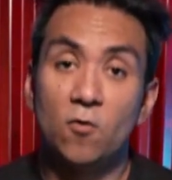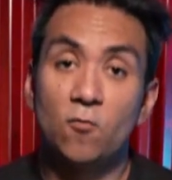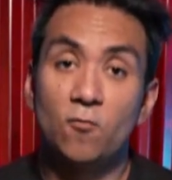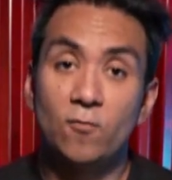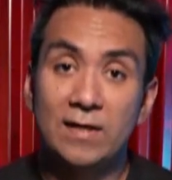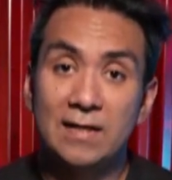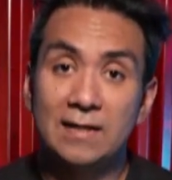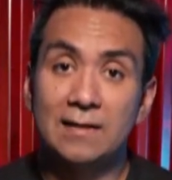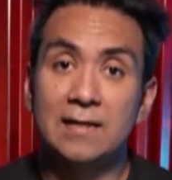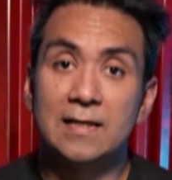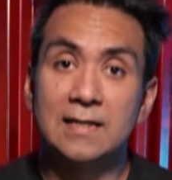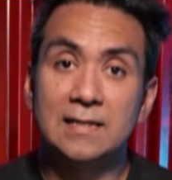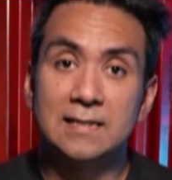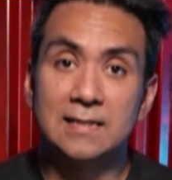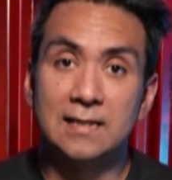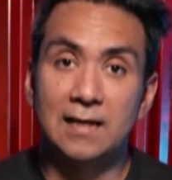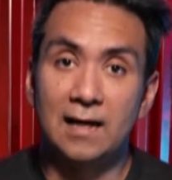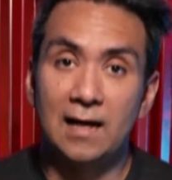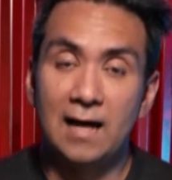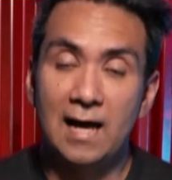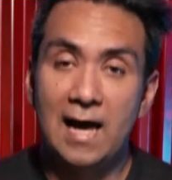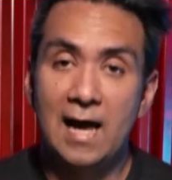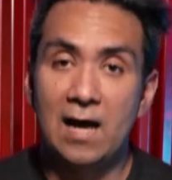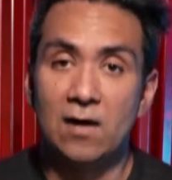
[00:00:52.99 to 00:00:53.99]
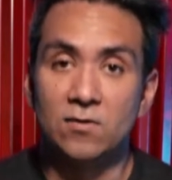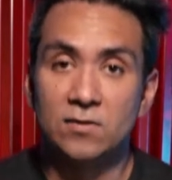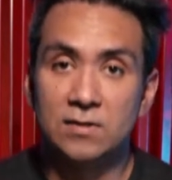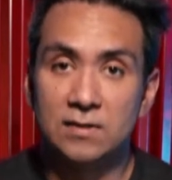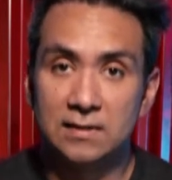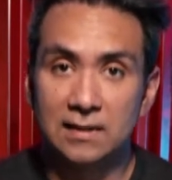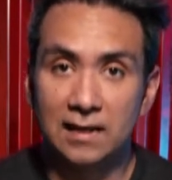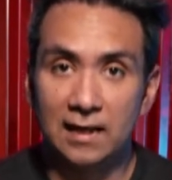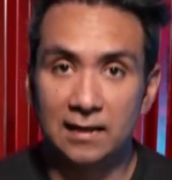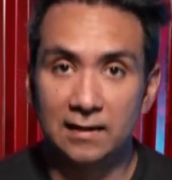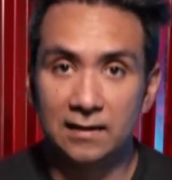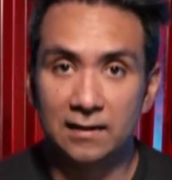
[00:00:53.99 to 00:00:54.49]
relist a
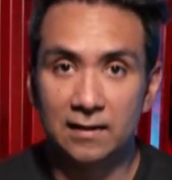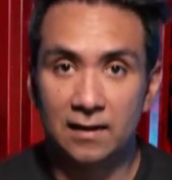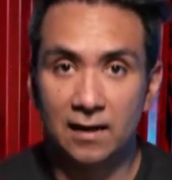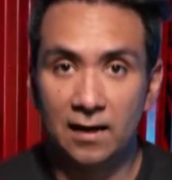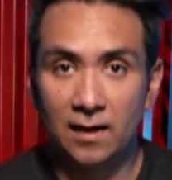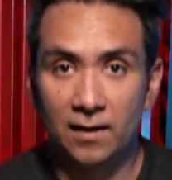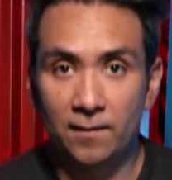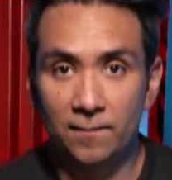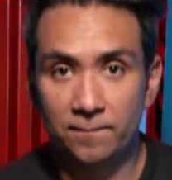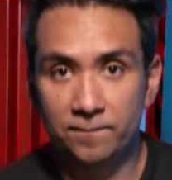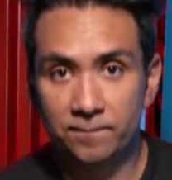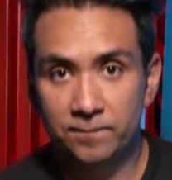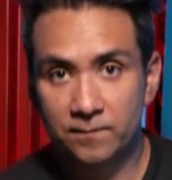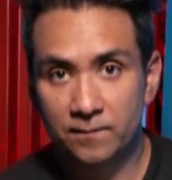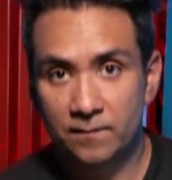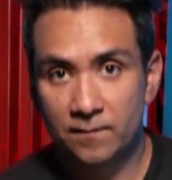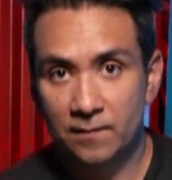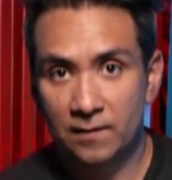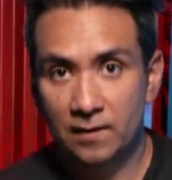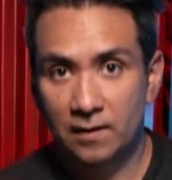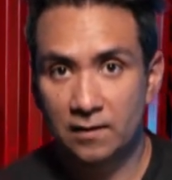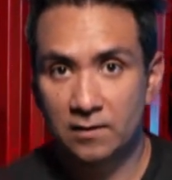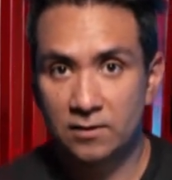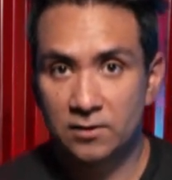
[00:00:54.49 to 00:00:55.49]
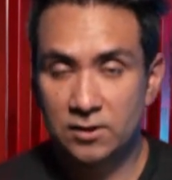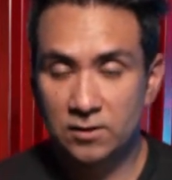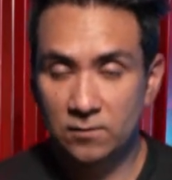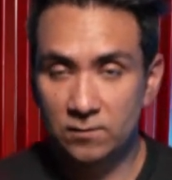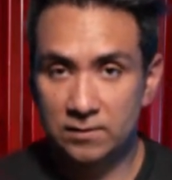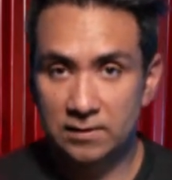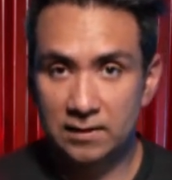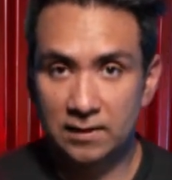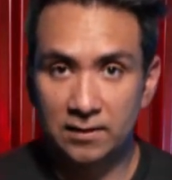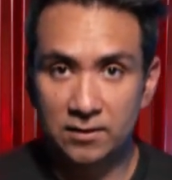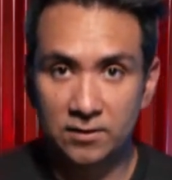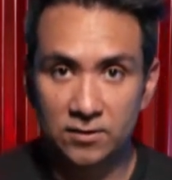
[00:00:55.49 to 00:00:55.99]
house that she
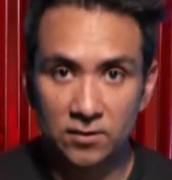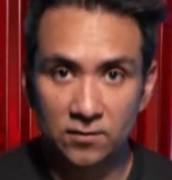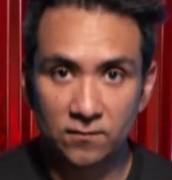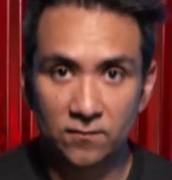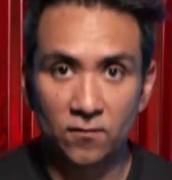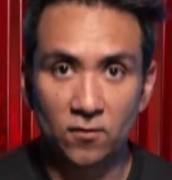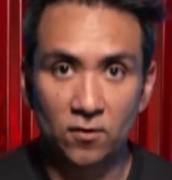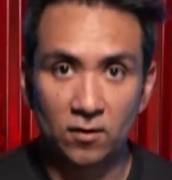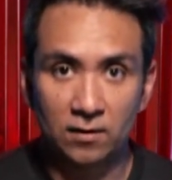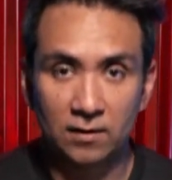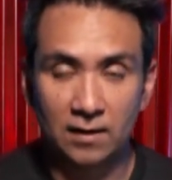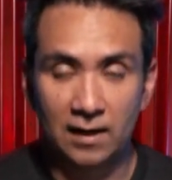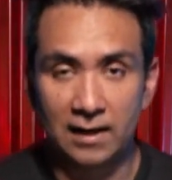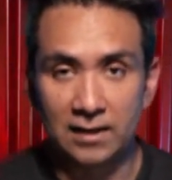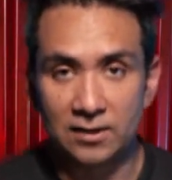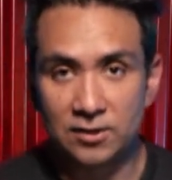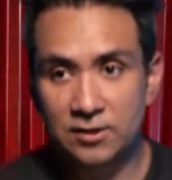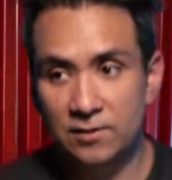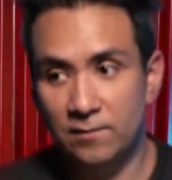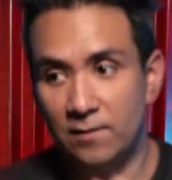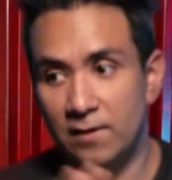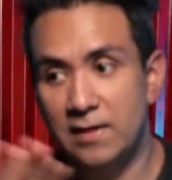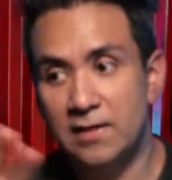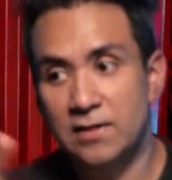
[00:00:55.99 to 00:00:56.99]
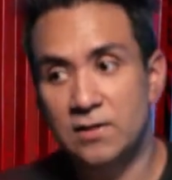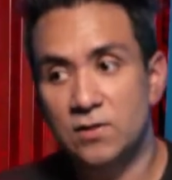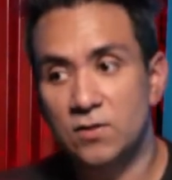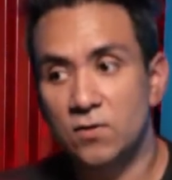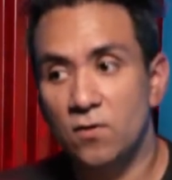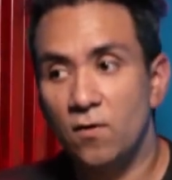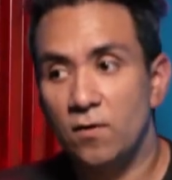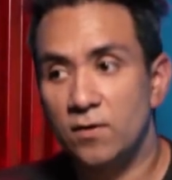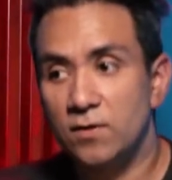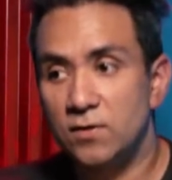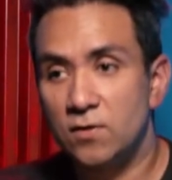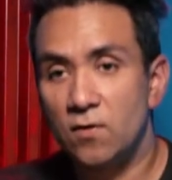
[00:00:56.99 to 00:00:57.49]
was going to do for a client. She already
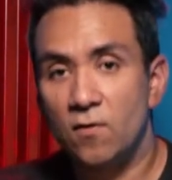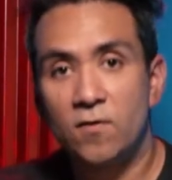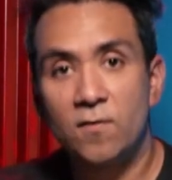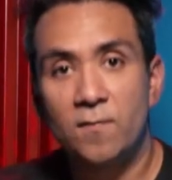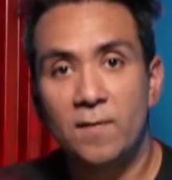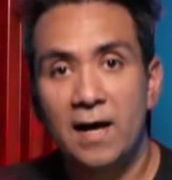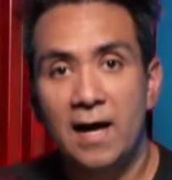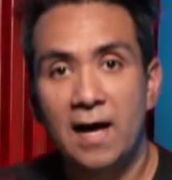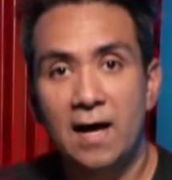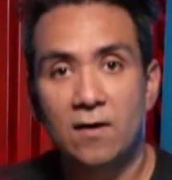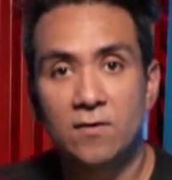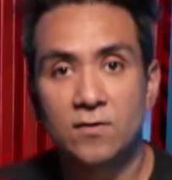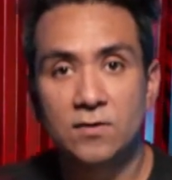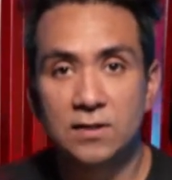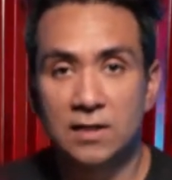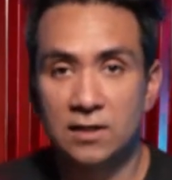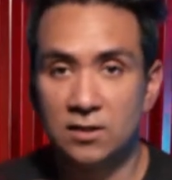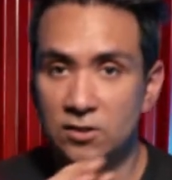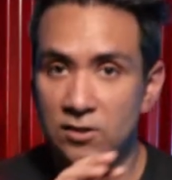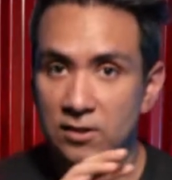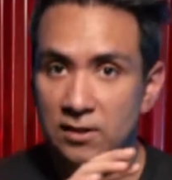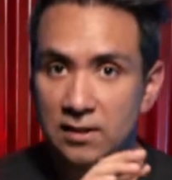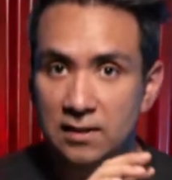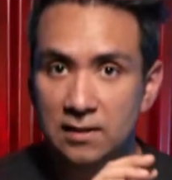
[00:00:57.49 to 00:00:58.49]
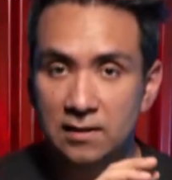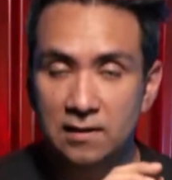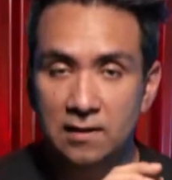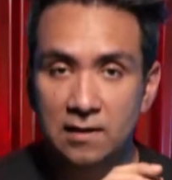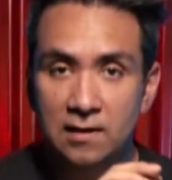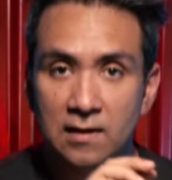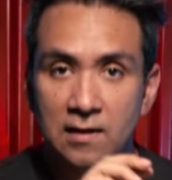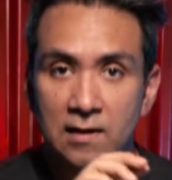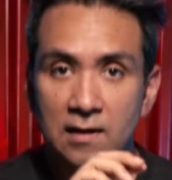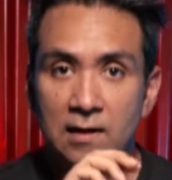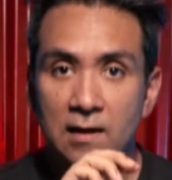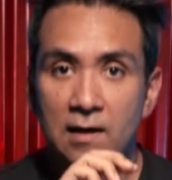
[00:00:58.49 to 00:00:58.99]
sold them a house, and she
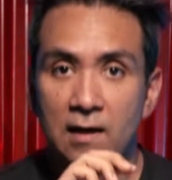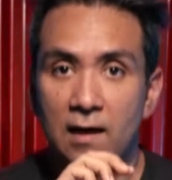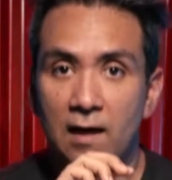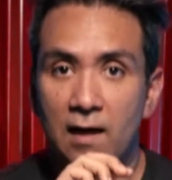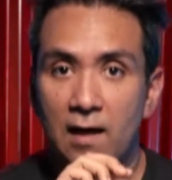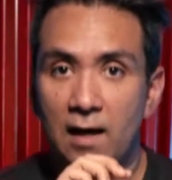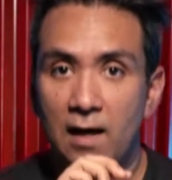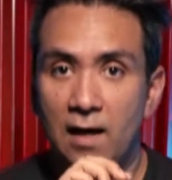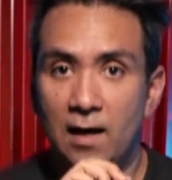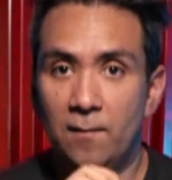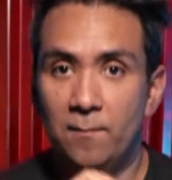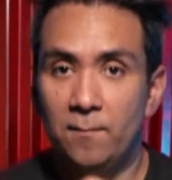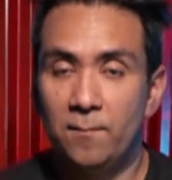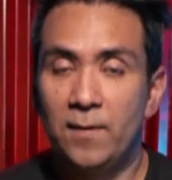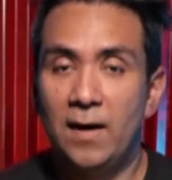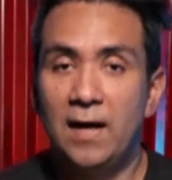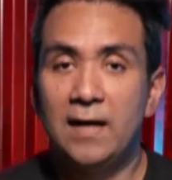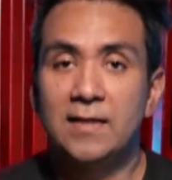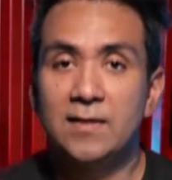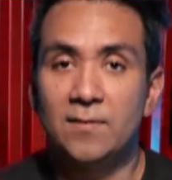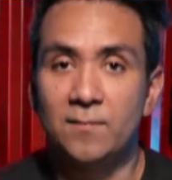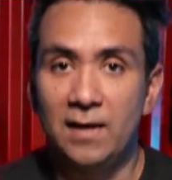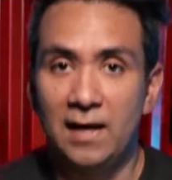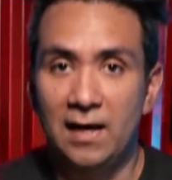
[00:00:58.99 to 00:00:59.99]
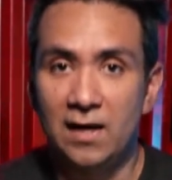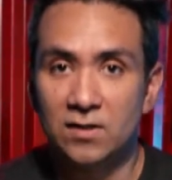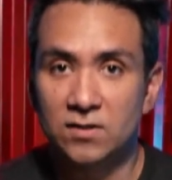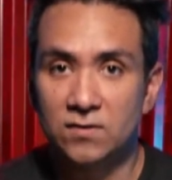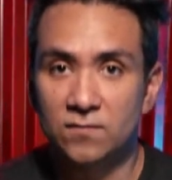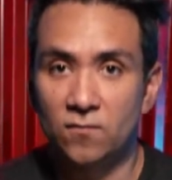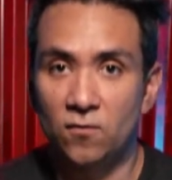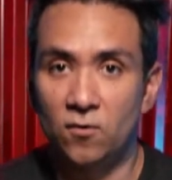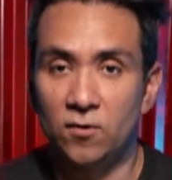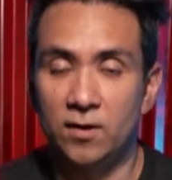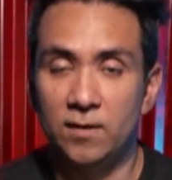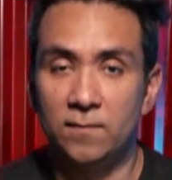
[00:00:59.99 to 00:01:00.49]
bought them a house
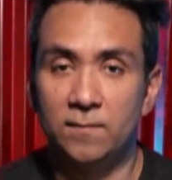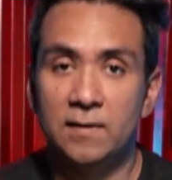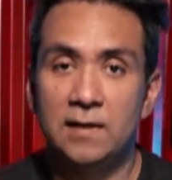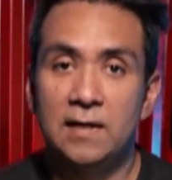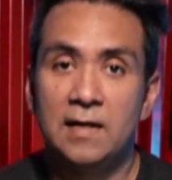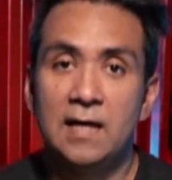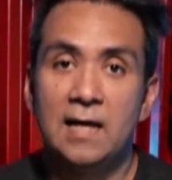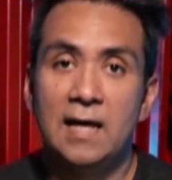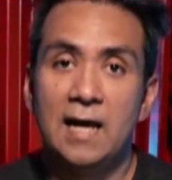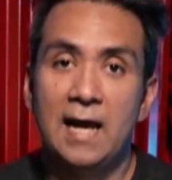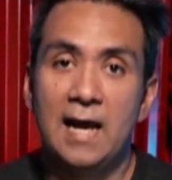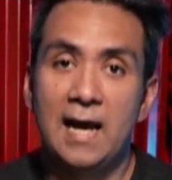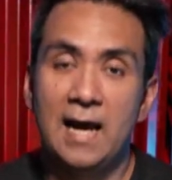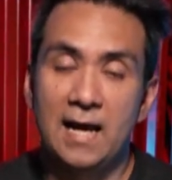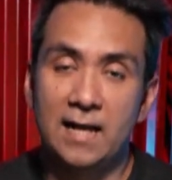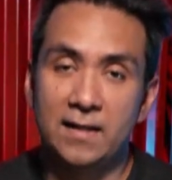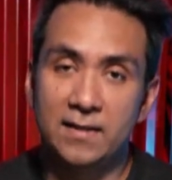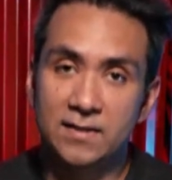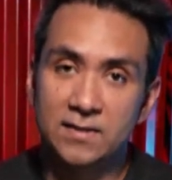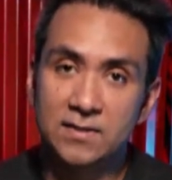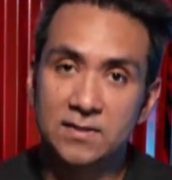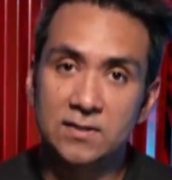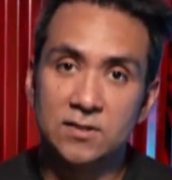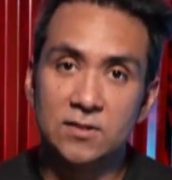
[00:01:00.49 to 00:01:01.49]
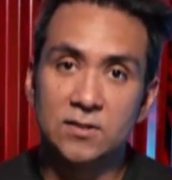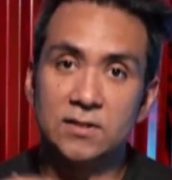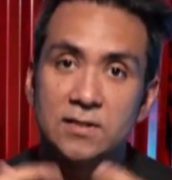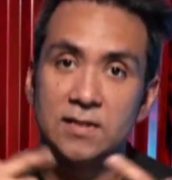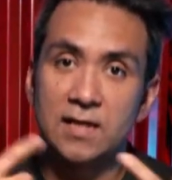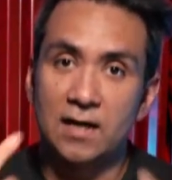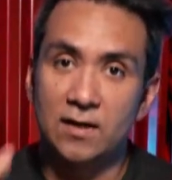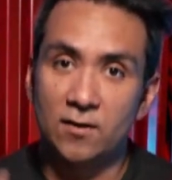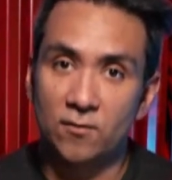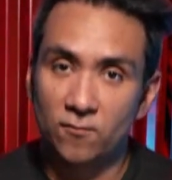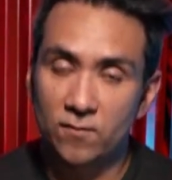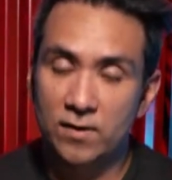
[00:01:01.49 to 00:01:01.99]
for them, and this is just
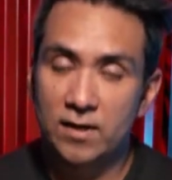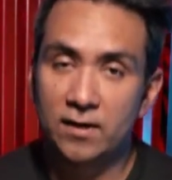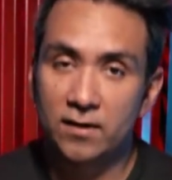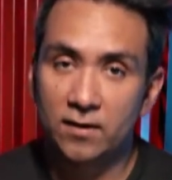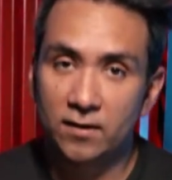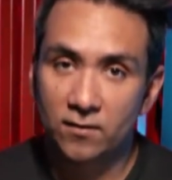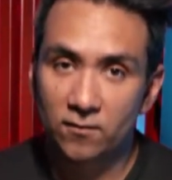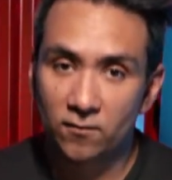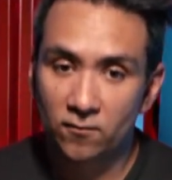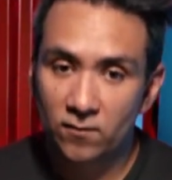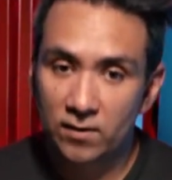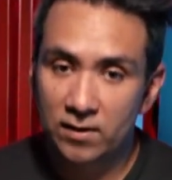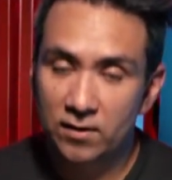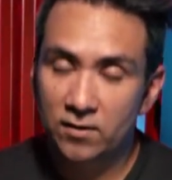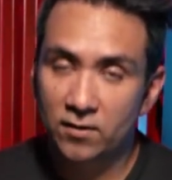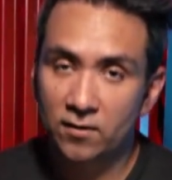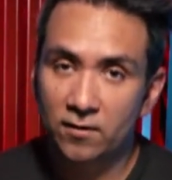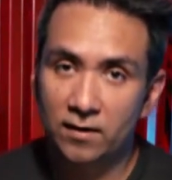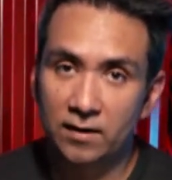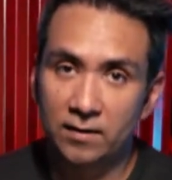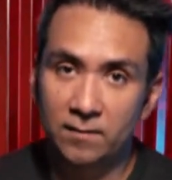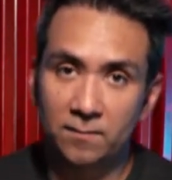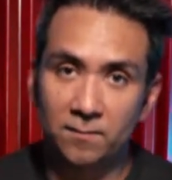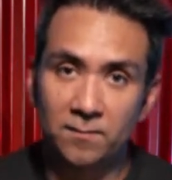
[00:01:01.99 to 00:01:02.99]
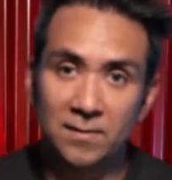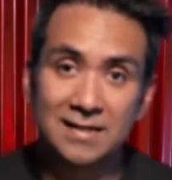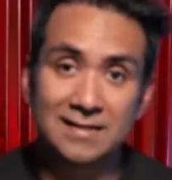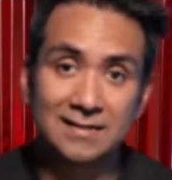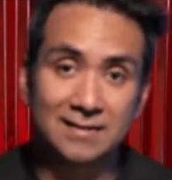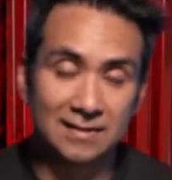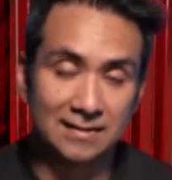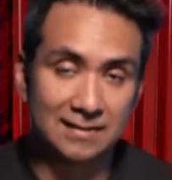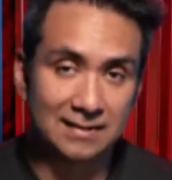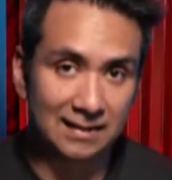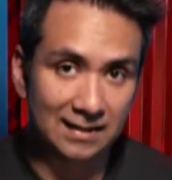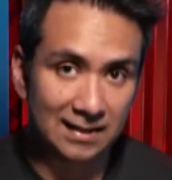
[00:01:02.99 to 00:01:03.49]
kind of recurring
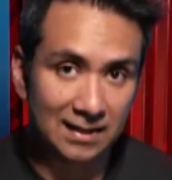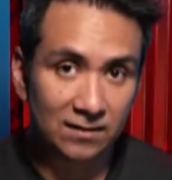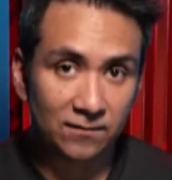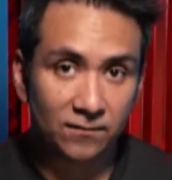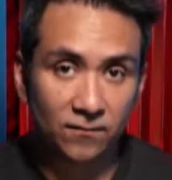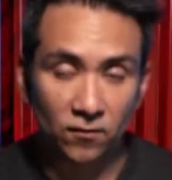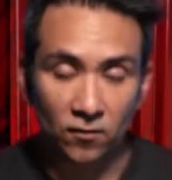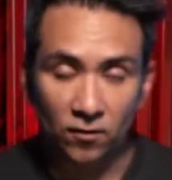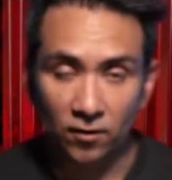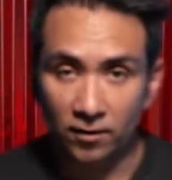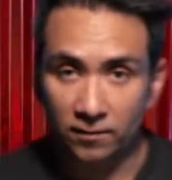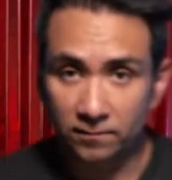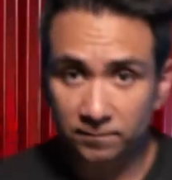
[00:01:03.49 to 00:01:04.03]
business again for